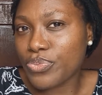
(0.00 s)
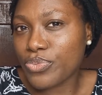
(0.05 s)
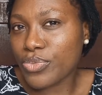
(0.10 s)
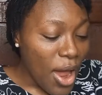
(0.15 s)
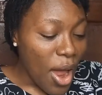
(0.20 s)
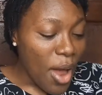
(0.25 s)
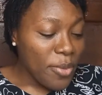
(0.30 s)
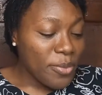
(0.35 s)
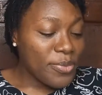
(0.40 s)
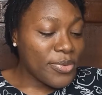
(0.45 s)

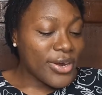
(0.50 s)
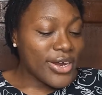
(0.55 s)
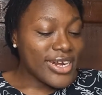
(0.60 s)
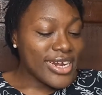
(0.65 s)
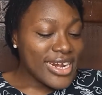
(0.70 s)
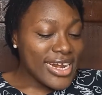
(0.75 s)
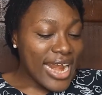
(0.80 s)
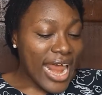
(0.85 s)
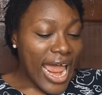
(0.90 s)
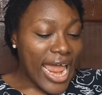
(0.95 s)
Number
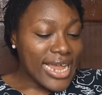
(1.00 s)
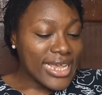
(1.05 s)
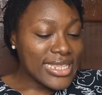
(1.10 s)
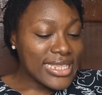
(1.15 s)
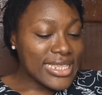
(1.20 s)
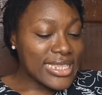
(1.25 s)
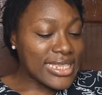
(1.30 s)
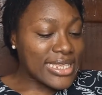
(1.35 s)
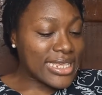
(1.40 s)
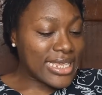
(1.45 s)

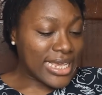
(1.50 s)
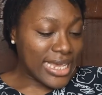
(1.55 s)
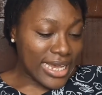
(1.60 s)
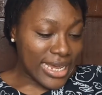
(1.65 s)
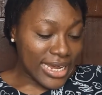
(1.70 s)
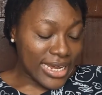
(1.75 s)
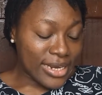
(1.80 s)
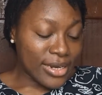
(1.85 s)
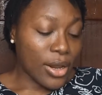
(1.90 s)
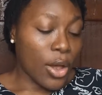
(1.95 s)

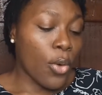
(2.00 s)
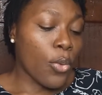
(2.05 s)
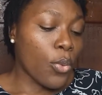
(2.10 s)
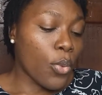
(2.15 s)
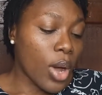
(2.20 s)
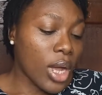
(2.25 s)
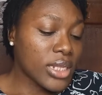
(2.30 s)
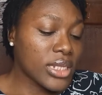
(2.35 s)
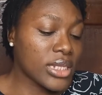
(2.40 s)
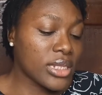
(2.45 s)
19,
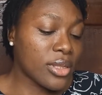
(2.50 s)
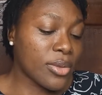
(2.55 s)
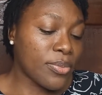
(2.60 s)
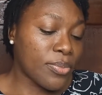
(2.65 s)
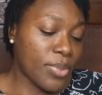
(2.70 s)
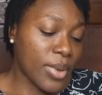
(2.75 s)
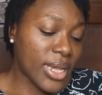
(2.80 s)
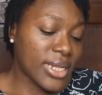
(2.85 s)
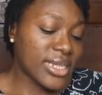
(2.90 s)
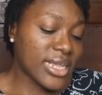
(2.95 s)
what's the
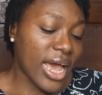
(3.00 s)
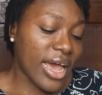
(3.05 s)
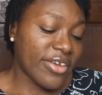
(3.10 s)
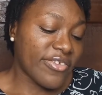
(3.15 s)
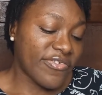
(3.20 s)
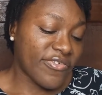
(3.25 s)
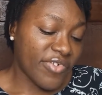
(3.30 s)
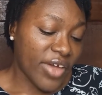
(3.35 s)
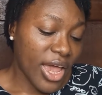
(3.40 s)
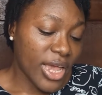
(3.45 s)
best
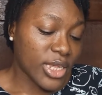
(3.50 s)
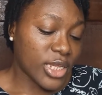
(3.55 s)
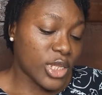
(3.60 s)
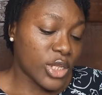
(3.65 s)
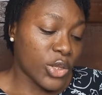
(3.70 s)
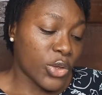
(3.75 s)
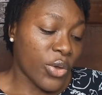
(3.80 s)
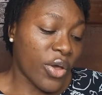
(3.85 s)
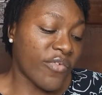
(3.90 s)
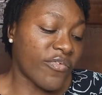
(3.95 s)
advice
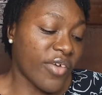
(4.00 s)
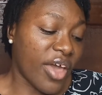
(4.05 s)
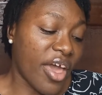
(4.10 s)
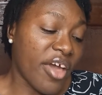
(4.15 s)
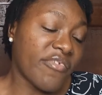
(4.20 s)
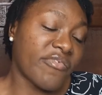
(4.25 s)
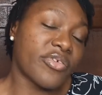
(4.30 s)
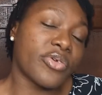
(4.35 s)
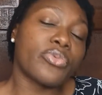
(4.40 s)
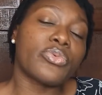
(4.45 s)
you have
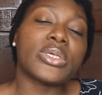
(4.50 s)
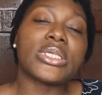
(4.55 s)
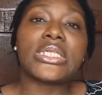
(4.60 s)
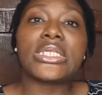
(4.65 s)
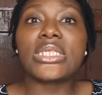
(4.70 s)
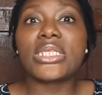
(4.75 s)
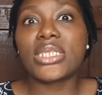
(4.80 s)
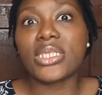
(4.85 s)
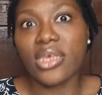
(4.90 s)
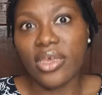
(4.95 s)
ever
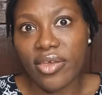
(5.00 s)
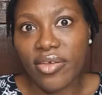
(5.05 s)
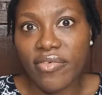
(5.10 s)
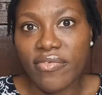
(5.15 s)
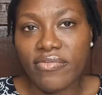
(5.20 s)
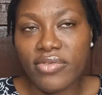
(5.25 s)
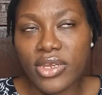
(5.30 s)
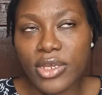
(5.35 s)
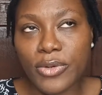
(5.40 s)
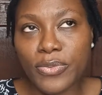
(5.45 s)

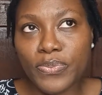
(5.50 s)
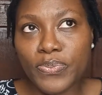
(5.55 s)
received?